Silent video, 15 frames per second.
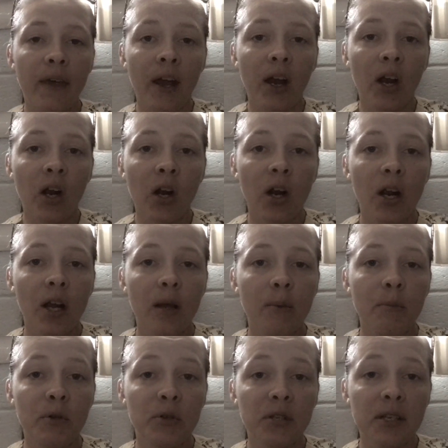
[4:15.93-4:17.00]
They're
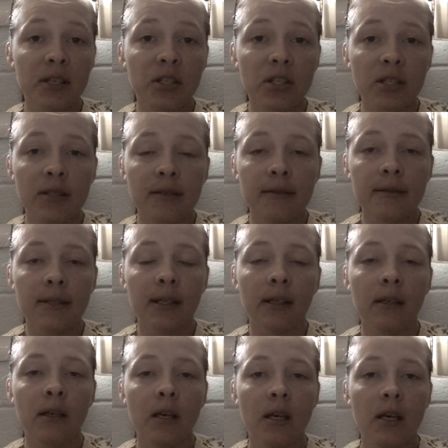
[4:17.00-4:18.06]
musicians
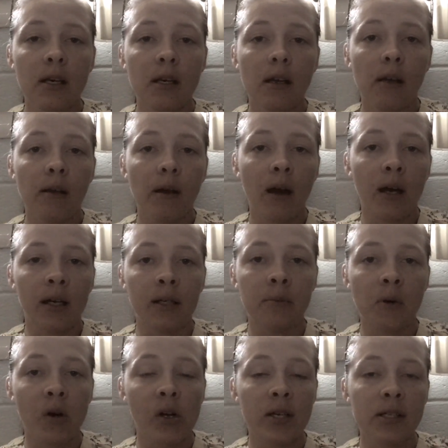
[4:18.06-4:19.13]
and
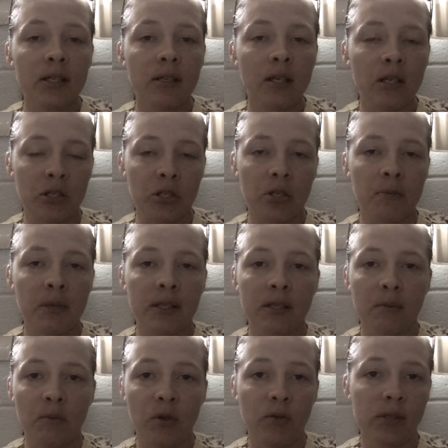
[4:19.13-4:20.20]
are into instruments
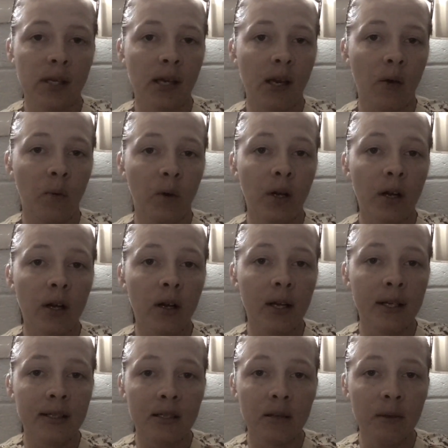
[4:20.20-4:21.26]
and music, and we're
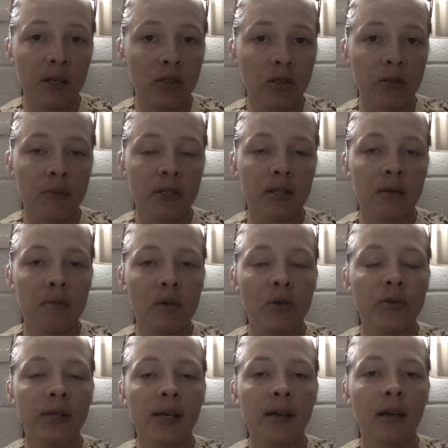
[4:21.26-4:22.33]
into instruments and
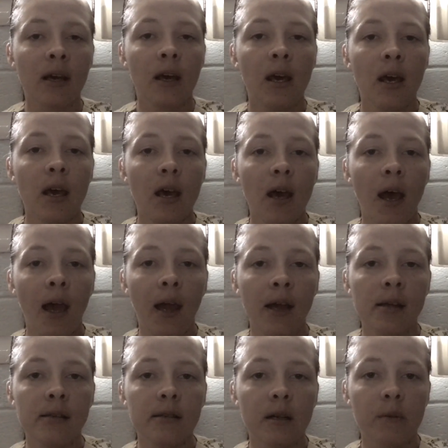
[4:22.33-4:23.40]
music,
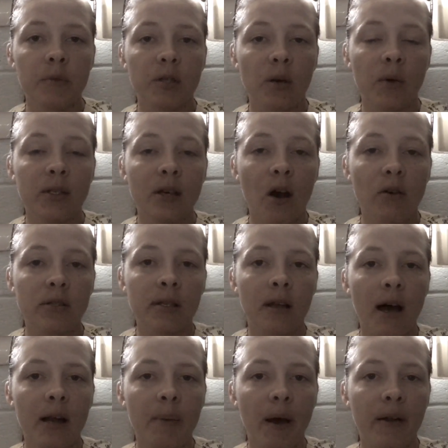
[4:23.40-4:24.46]
and so we talked a
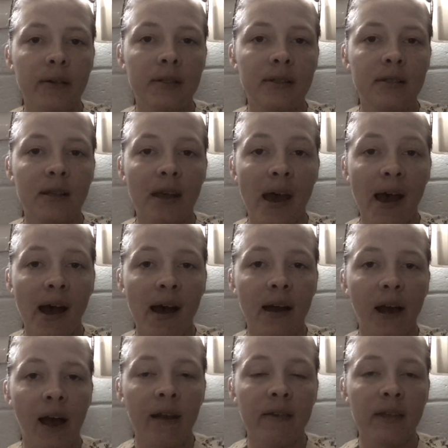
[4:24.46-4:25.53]
lot about that
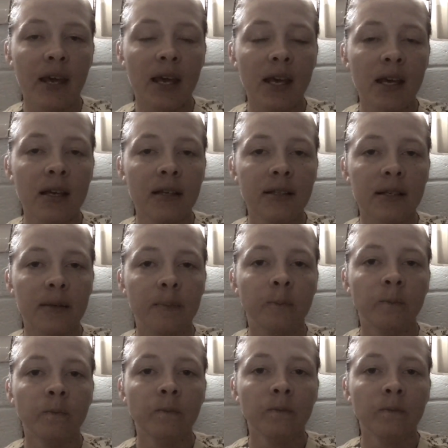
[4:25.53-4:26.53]
kind of things, and